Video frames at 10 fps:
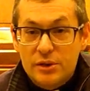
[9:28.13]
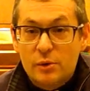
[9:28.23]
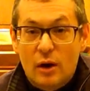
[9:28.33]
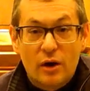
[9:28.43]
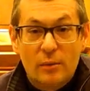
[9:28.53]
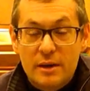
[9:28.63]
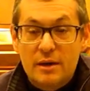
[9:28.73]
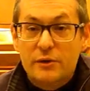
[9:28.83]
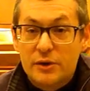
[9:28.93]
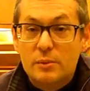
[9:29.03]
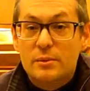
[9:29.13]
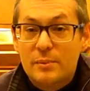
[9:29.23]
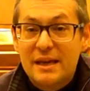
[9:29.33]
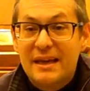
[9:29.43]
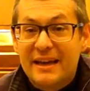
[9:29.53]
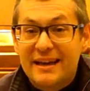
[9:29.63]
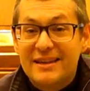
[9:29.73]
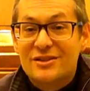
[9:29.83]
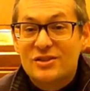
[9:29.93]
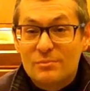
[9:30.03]
To harm another human being
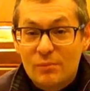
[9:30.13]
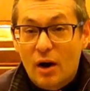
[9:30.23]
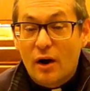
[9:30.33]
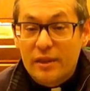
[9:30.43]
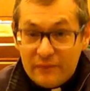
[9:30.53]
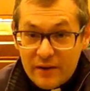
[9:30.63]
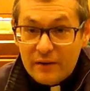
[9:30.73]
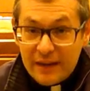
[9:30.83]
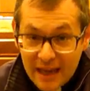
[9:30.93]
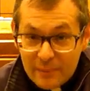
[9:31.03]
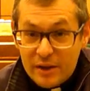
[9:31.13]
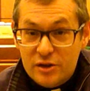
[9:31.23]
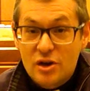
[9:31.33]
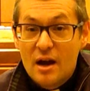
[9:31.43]
is to mar the very image